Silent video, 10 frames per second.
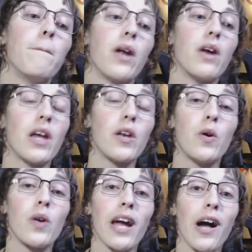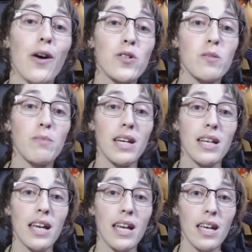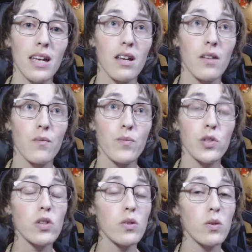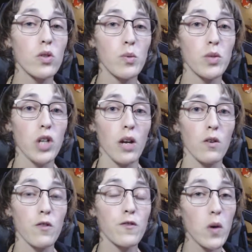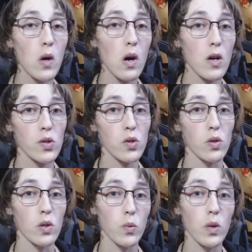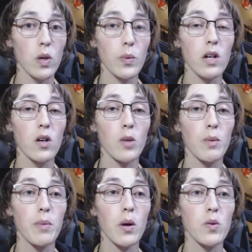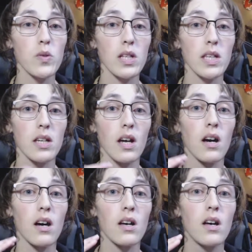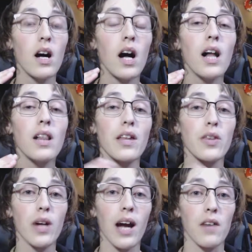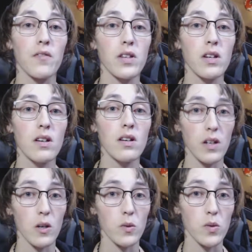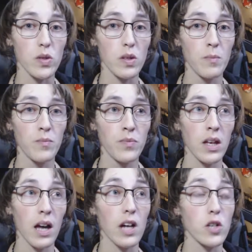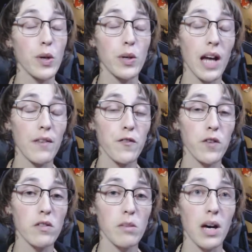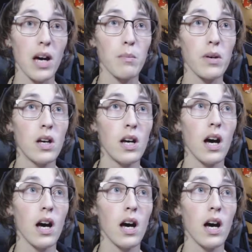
But on that note, I also made a YouTube channel for our store where we are going to be posting leathercraft videos. Actually, we already have a few of them up.